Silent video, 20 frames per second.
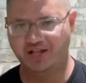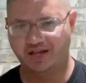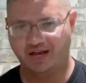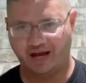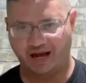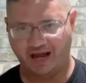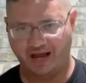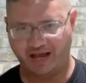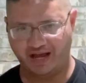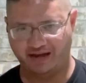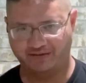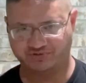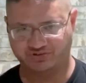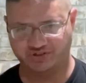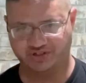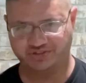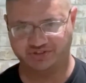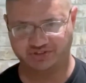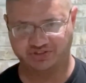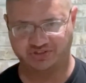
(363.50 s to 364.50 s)
I have
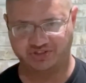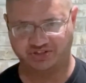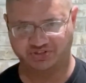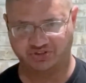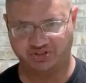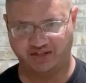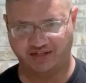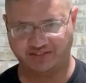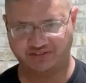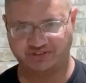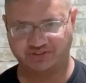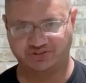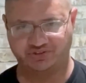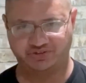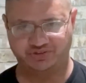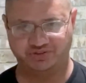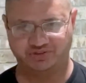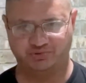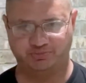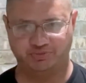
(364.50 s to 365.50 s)
such and such license
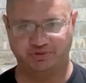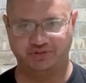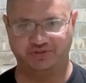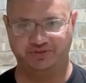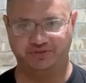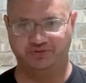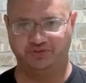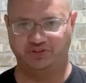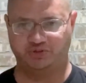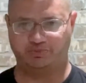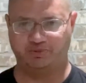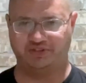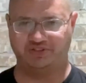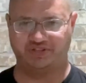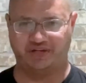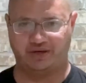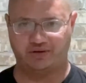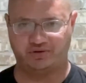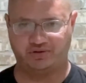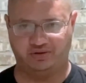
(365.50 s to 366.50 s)
to dispense
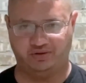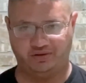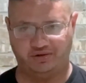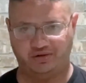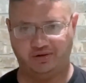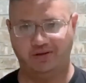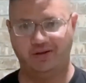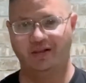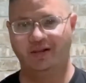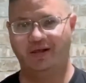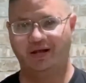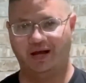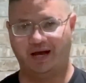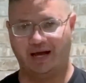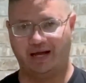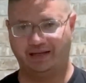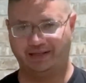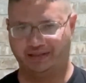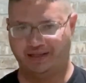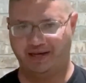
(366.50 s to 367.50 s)
alcohol.
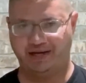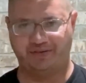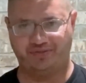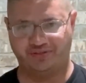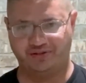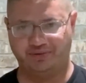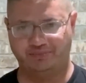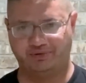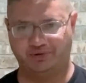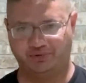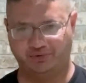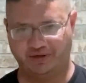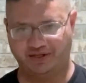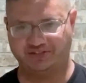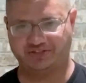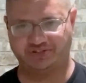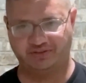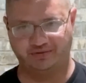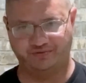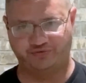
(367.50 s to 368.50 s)
I'd like them
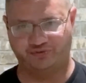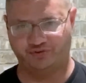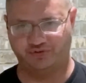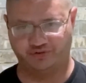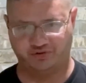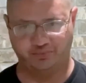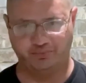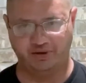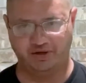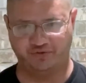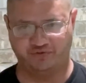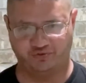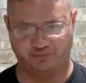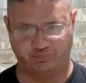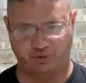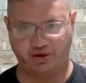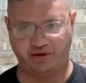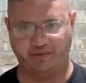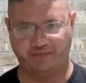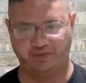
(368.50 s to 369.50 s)
arrested for
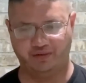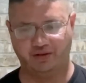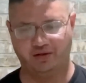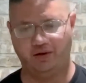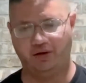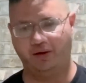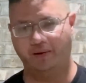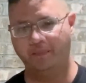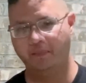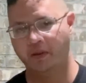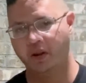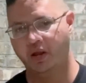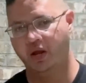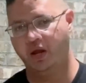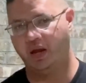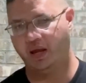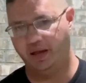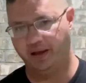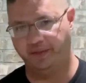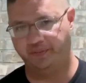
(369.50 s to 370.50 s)
breaking the law.
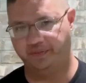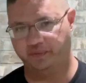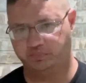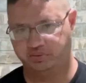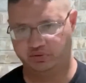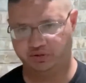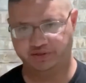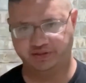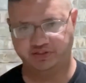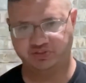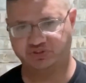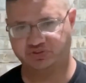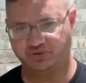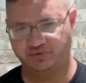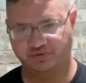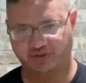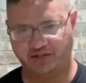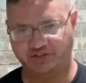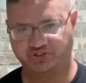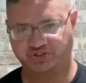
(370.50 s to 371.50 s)
And the police,
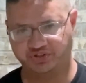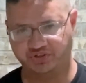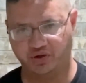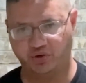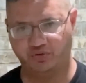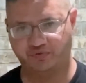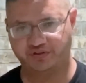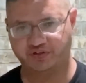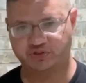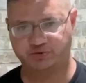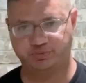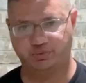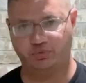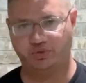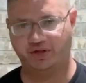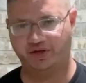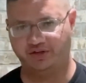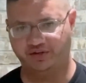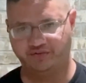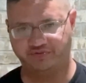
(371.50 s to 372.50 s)
they should know at this
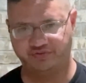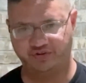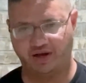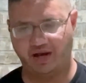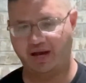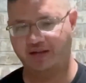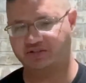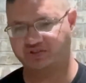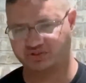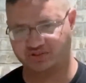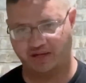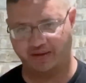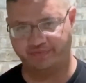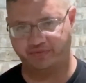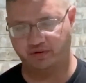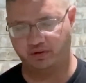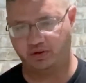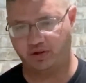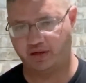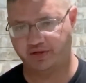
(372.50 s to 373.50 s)
point. And if not, cite
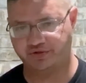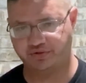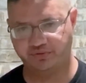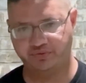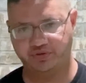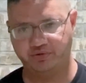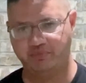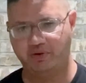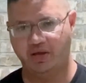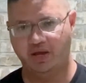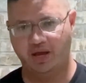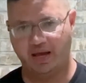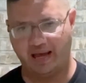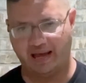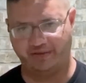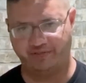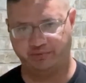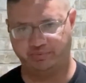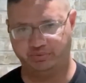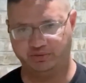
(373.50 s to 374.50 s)
the law to them.
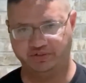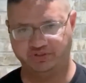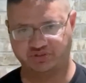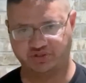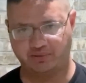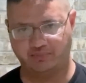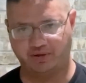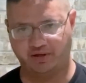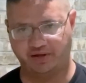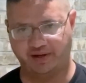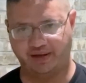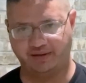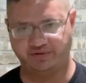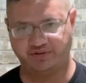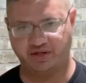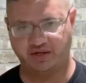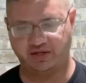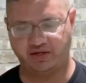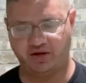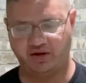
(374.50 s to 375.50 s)
Have the police come on out and
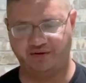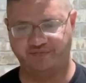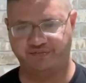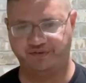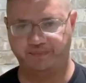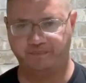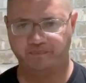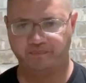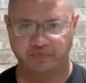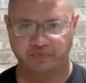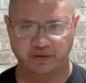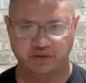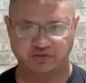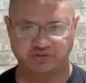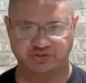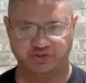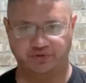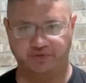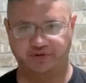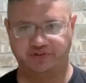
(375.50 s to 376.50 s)
take care of it.
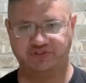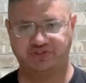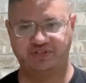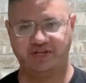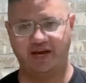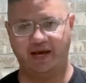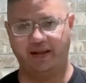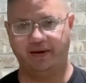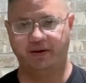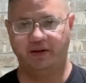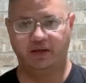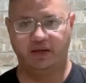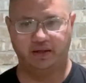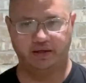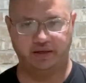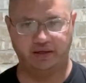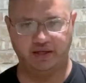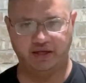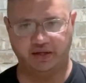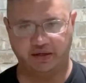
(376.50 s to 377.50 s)
So there's that. And
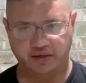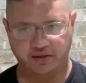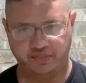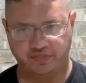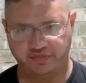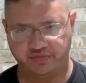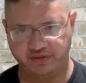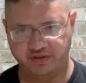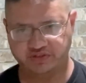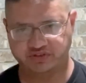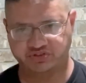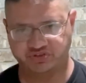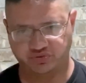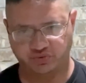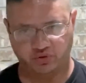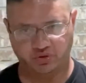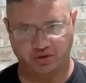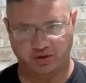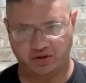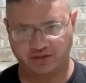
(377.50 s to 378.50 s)
again, the
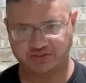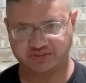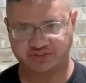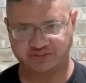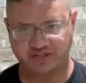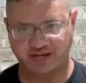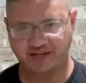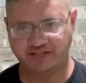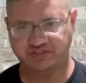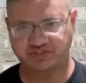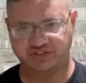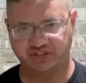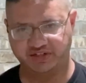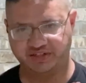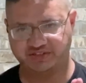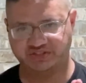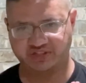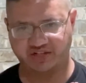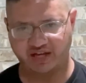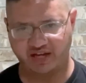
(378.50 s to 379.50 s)
law states that
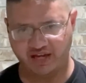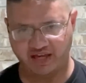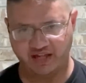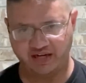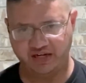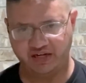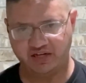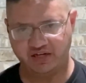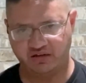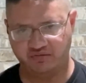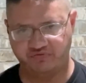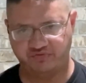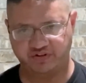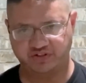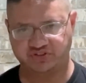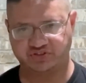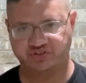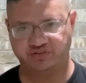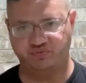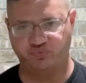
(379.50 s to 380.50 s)
it's any
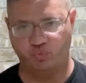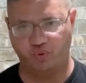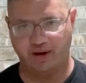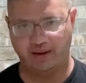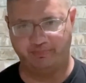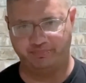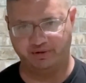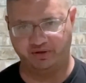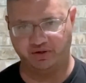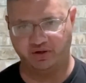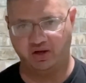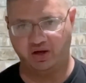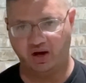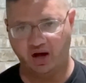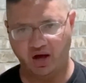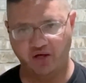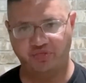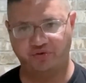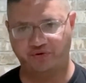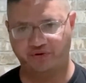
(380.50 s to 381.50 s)
offensive weapon
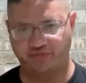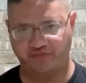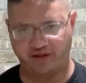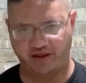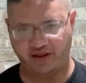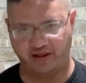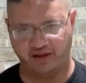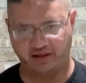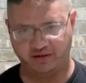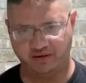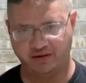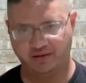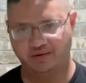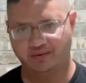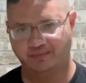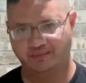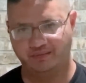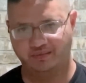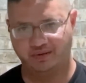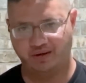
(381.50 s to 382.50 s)
other than
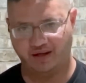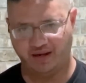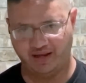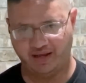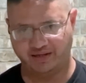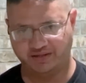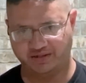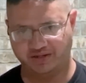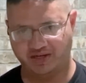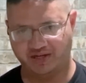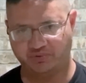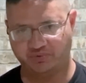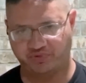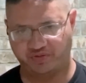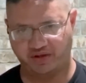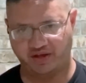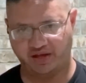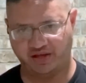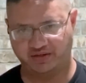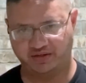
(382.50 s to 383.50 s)
a handgun with a
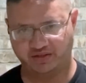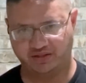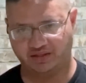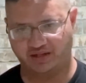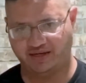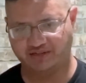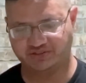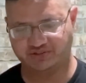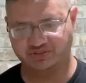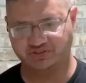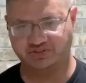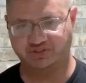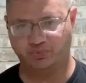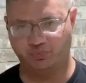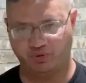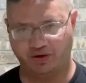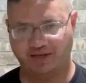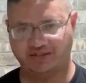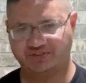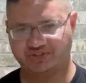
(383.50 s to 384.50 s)
handgun license. And
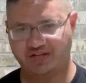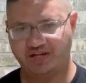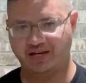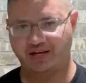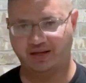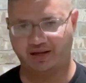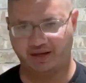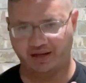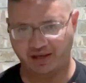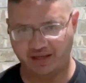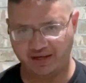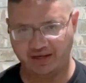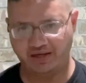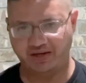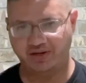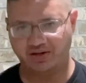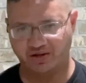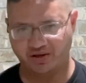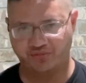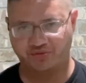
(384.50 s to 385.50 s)
when I say
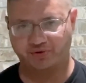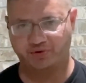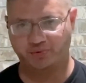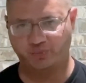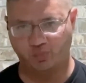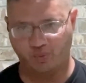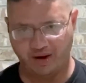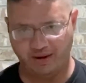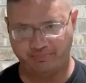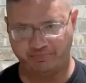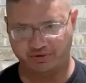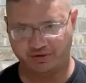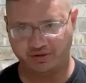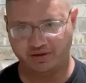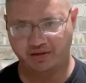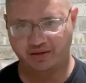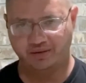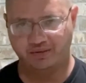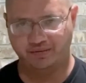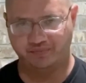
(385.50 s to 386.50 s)
any other weapon,
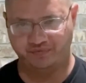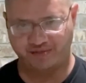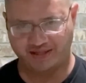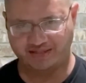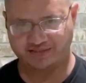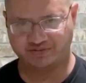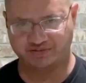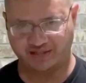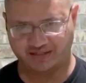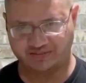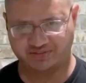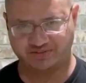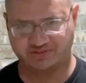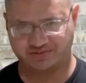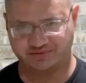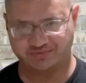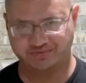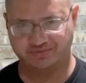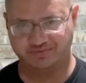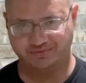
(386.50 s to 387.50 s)
that's
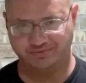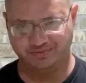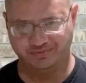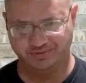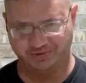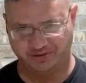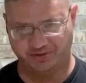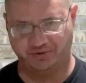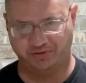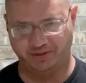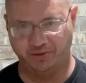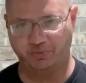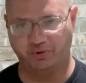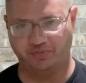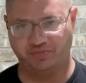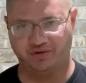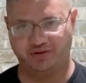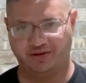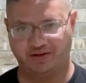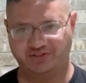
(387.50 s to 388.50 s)
literally what
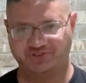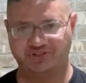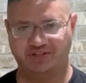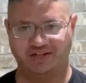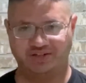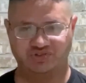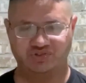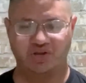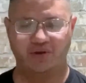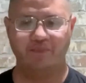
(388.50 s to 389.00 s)
the law says.